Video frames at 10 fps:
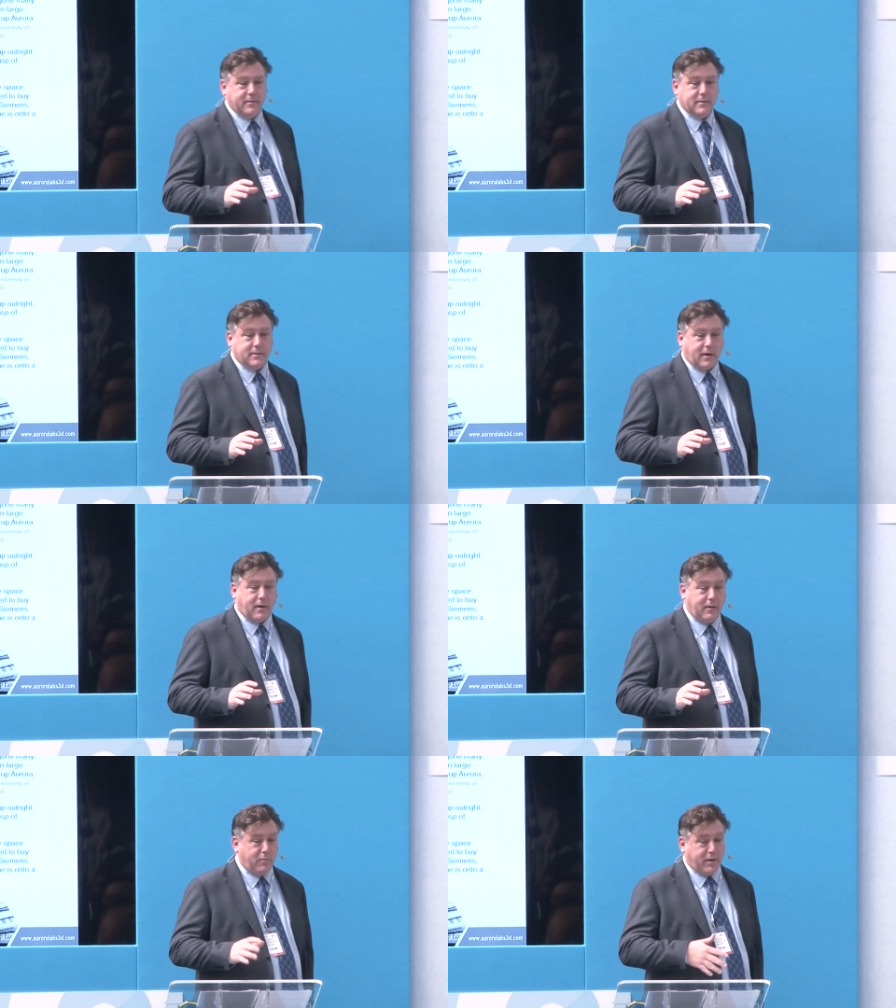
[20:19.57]

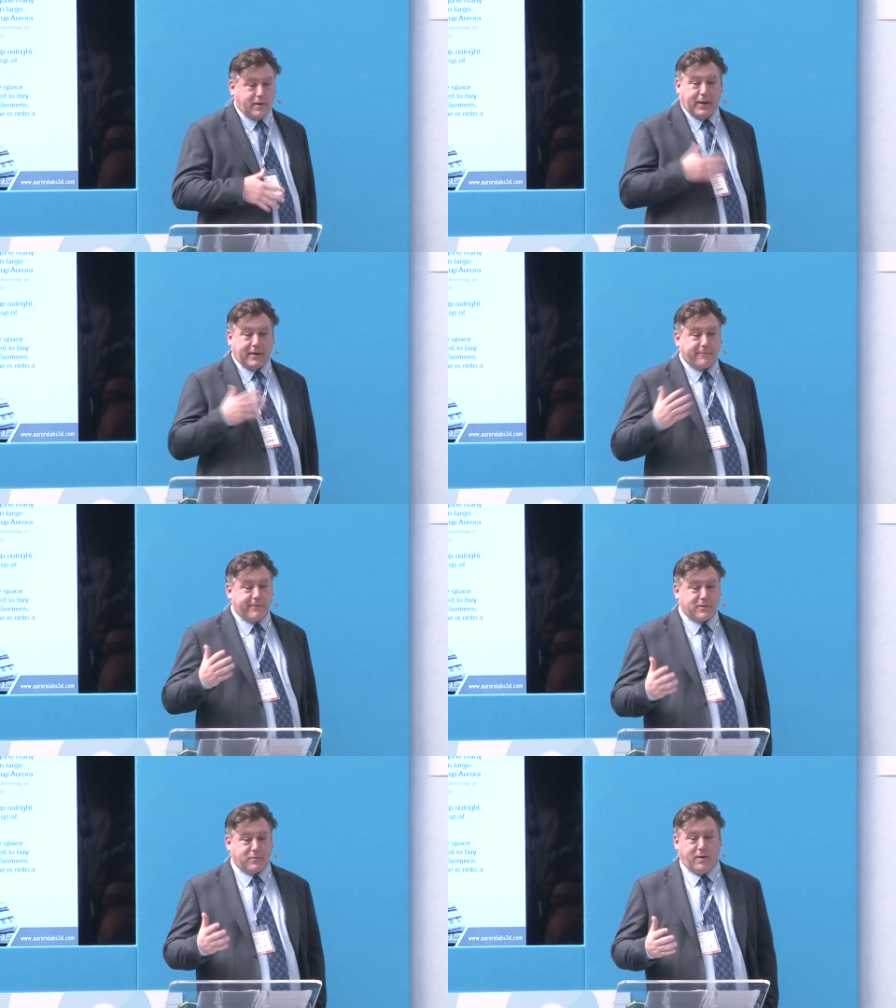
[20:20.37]
So we're going to make the
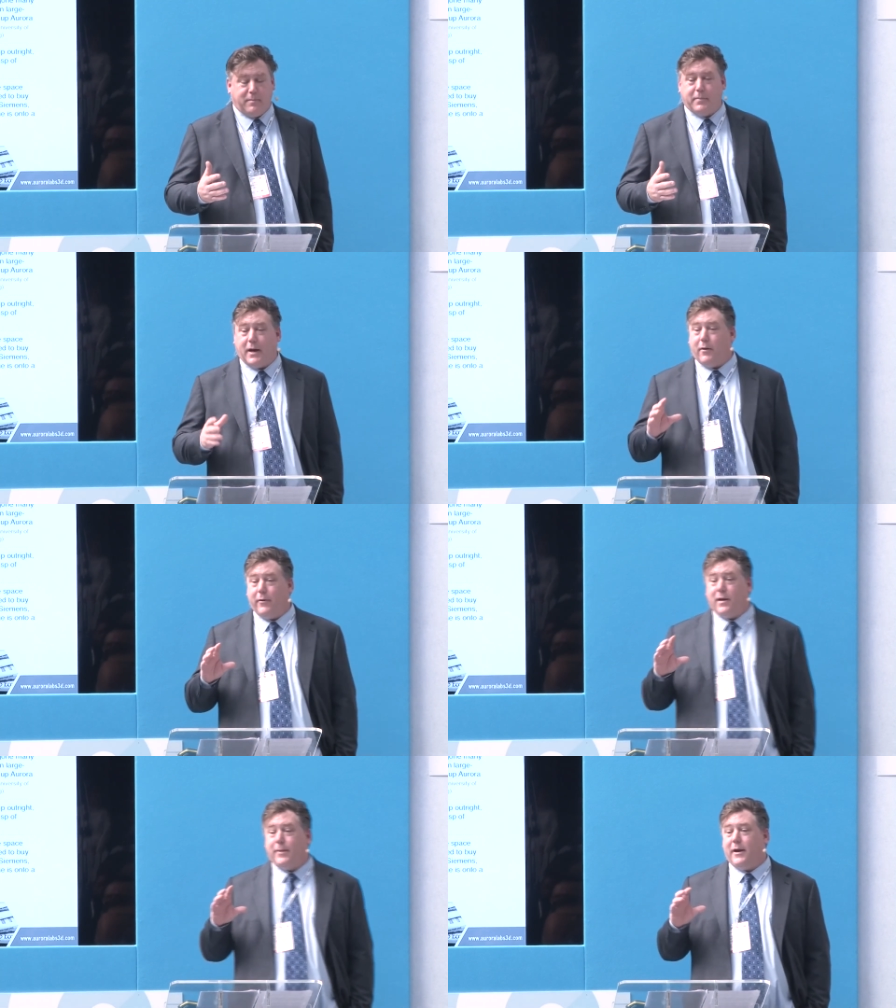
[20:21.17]
first one, but
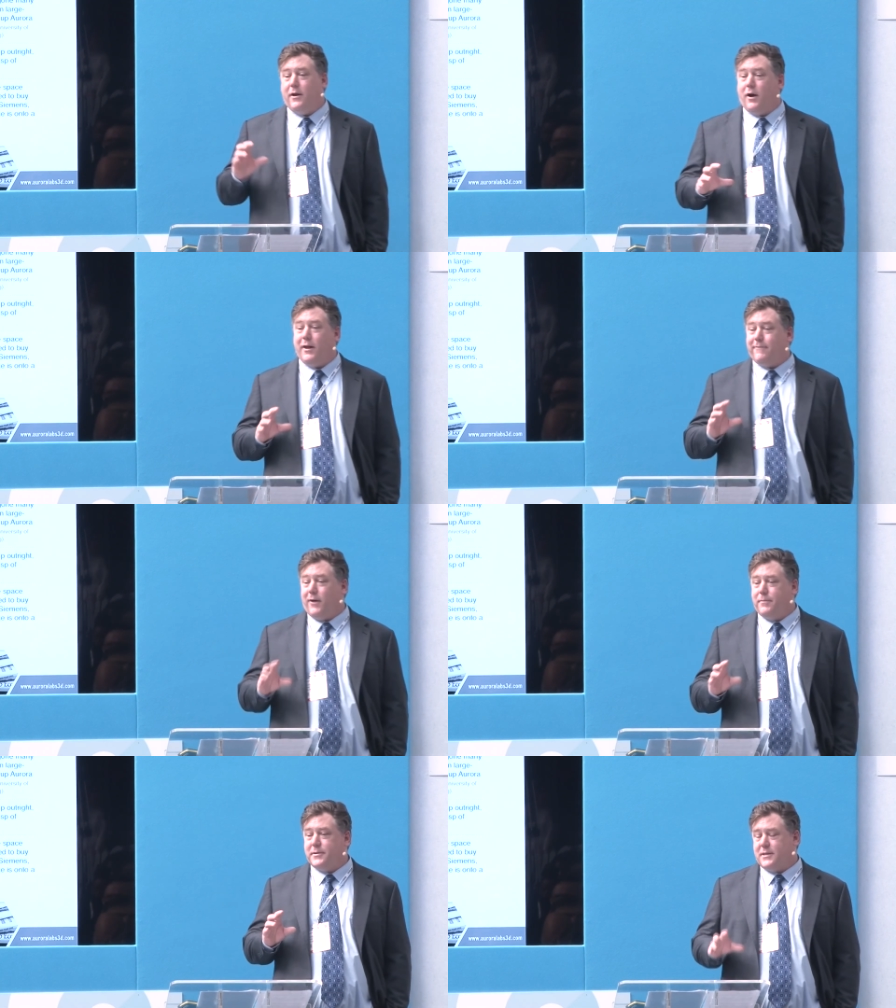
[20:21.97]
around about
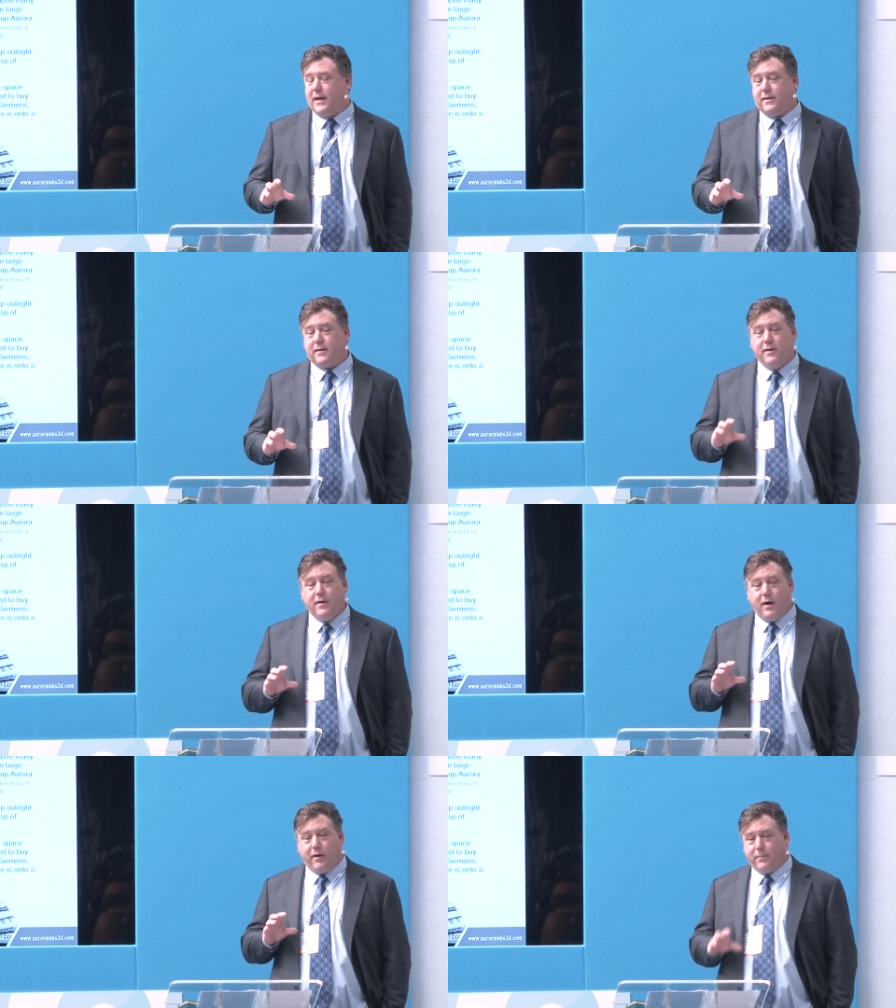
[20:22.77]
95%
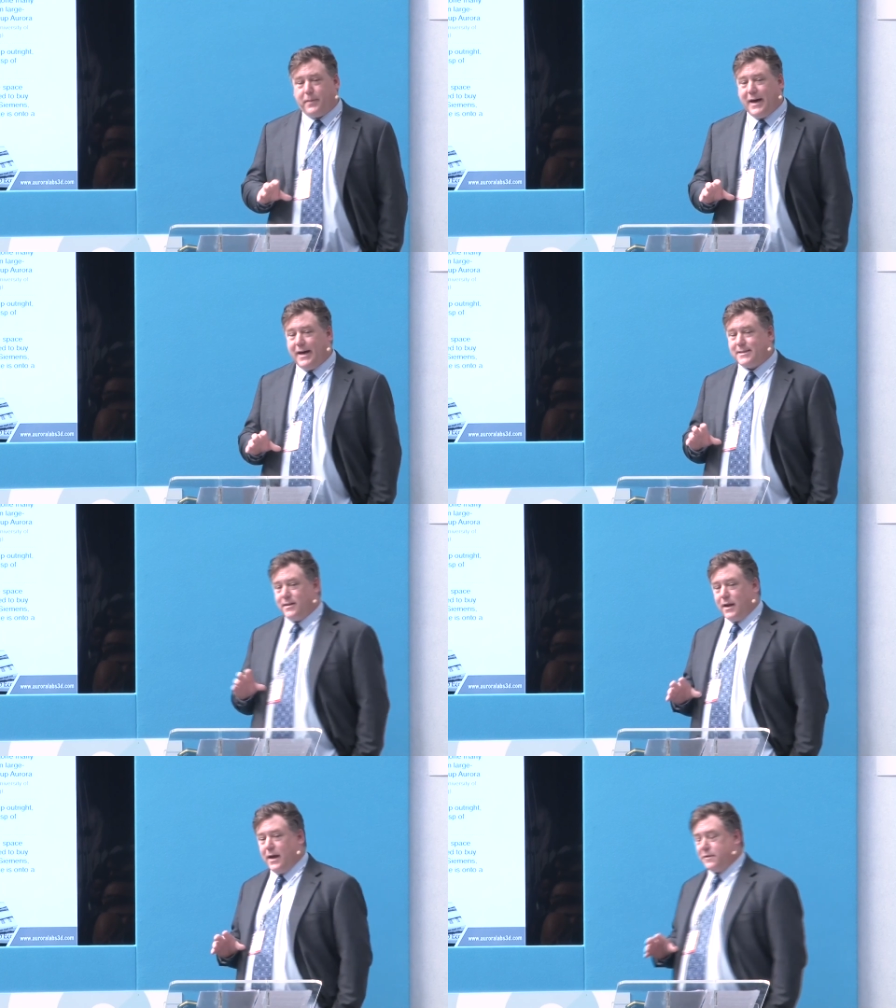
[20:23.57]
of the parts in
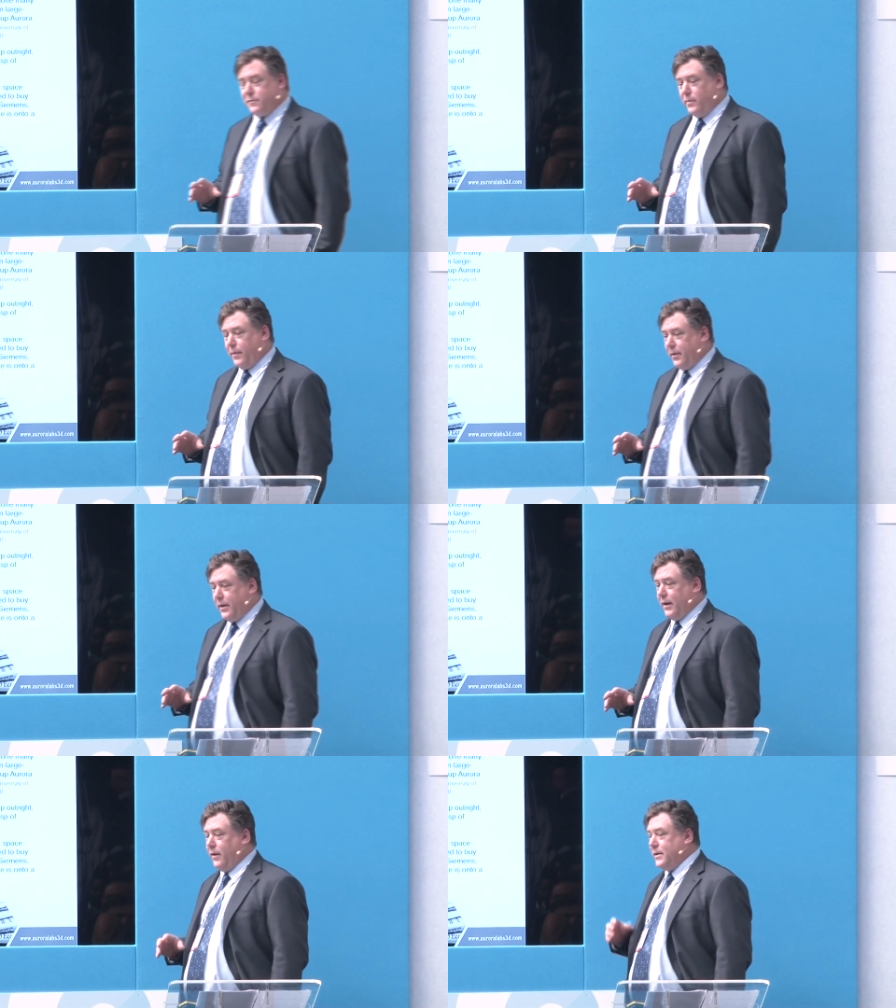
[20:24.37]
the large format
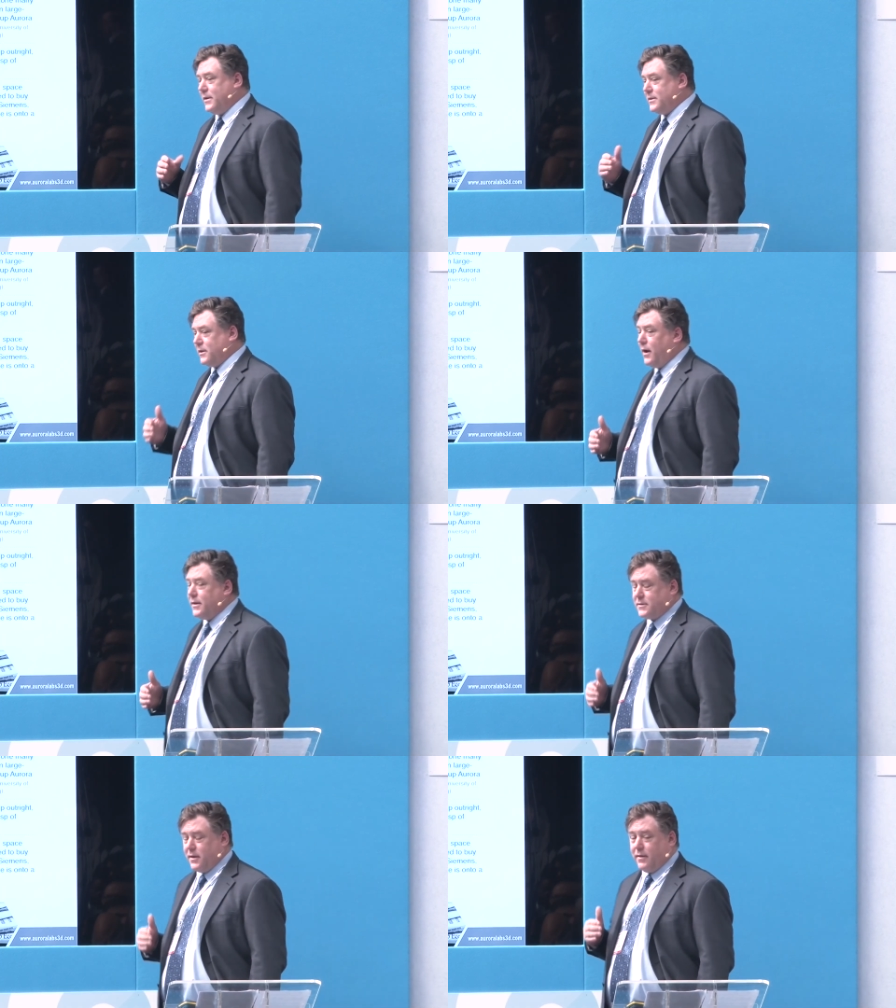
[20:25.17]
printer have been
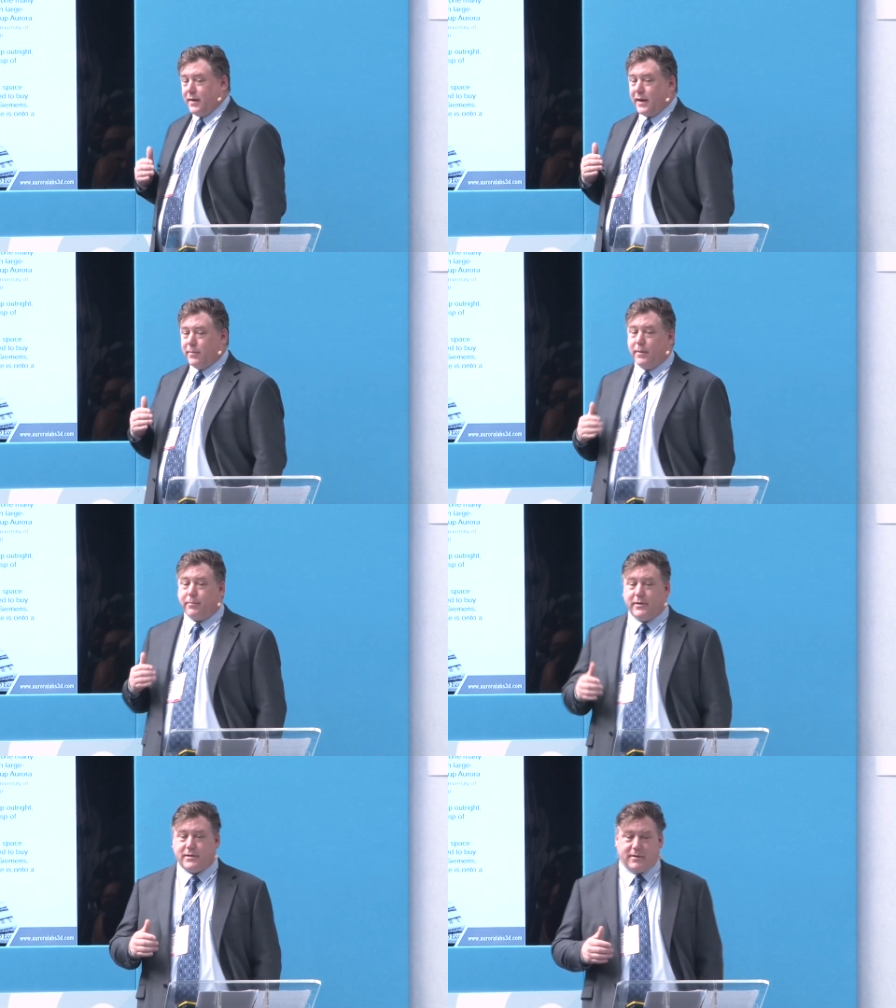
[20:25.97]
designed so that they can be
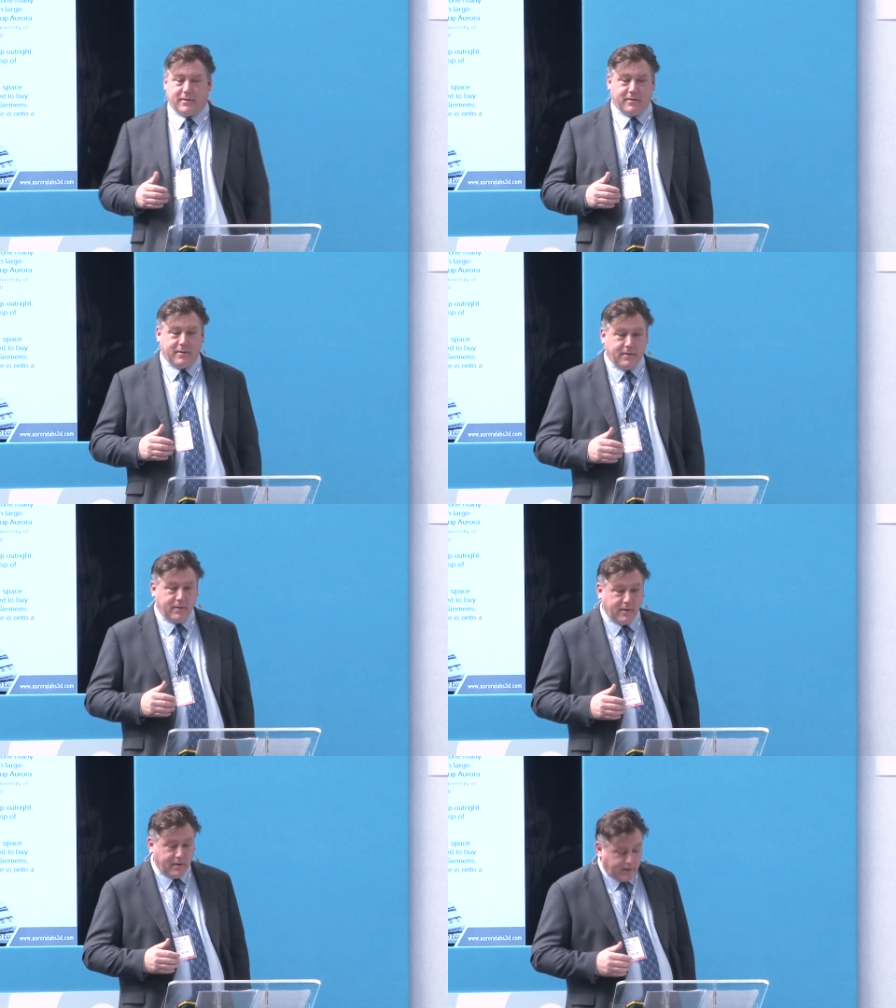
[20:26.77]
printed.
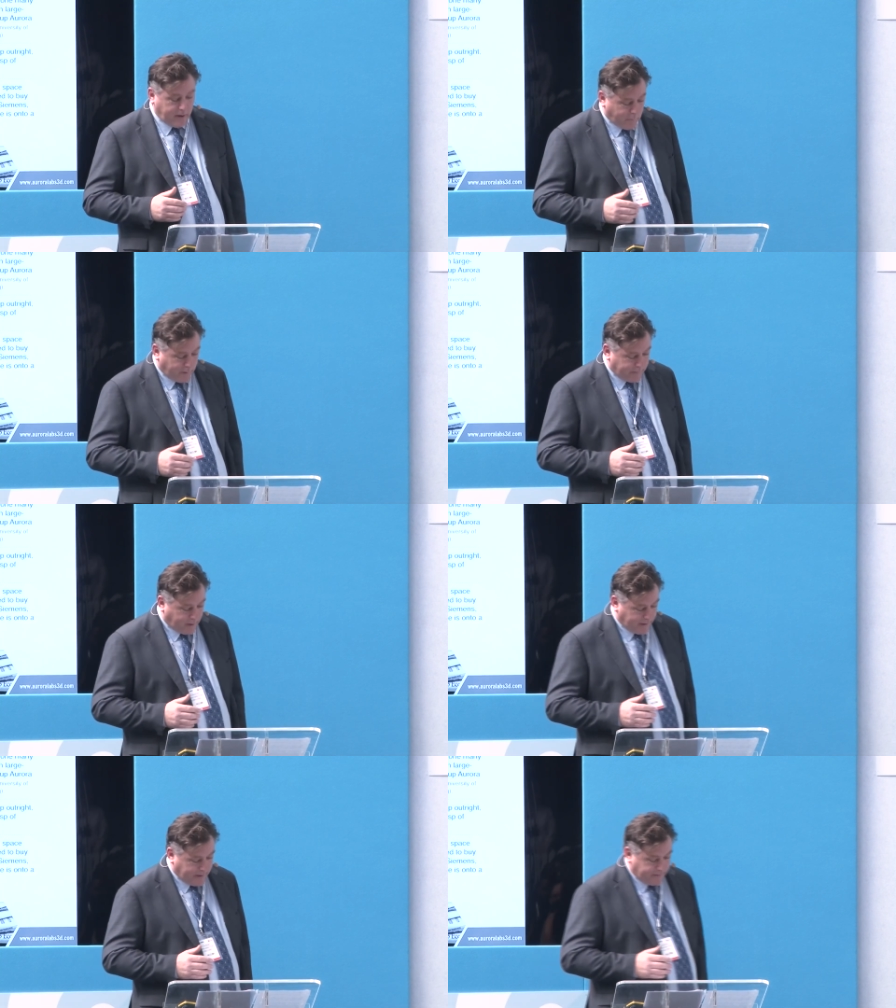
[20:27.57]
And we
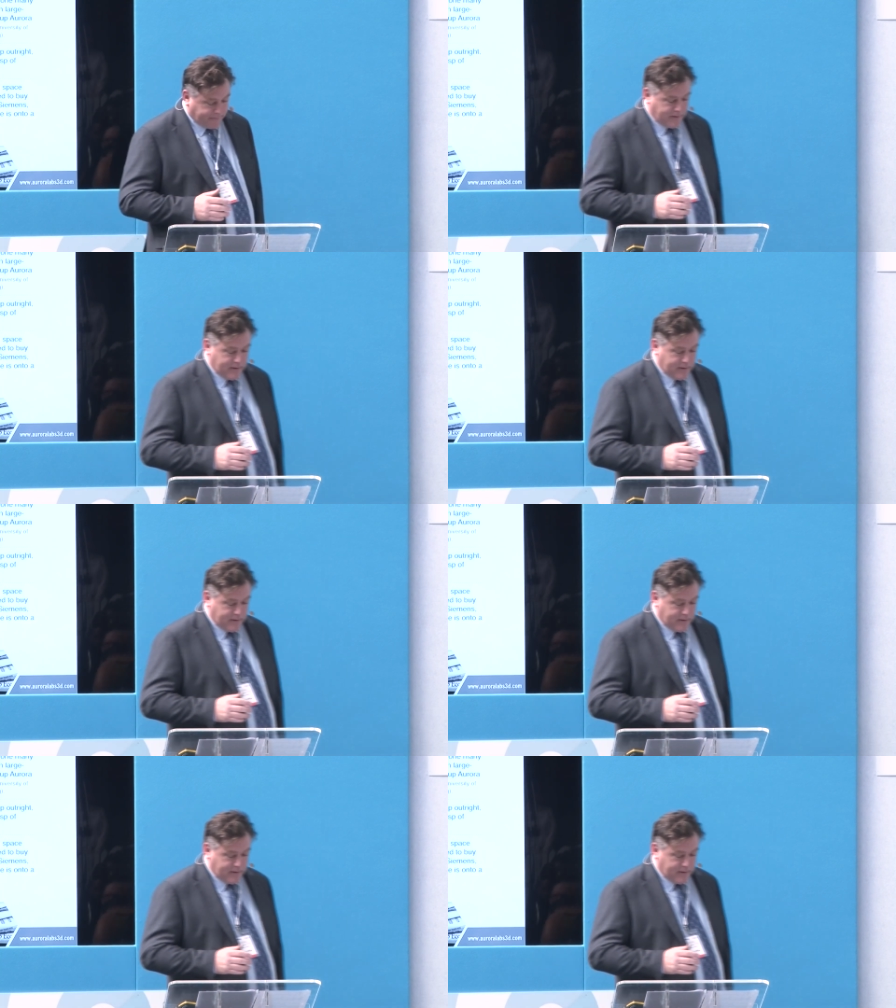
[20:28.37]
believe